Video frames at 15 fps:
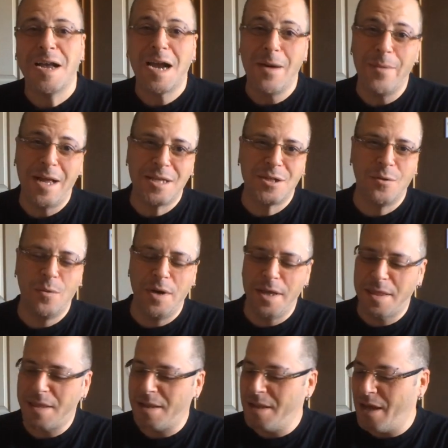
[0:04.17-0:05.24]
coming at you
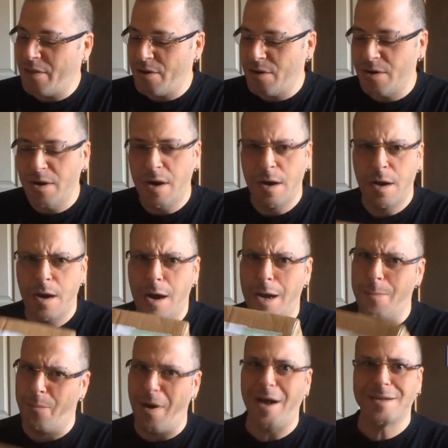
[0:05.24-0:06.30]
with another
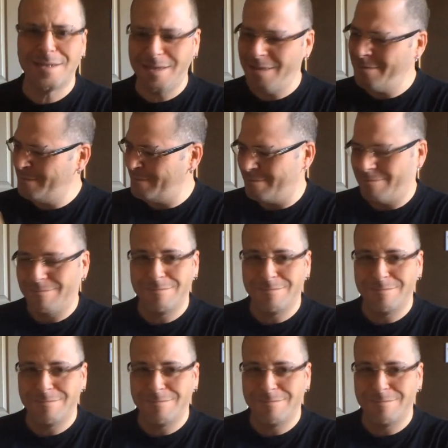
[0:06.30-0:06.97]
unboxing.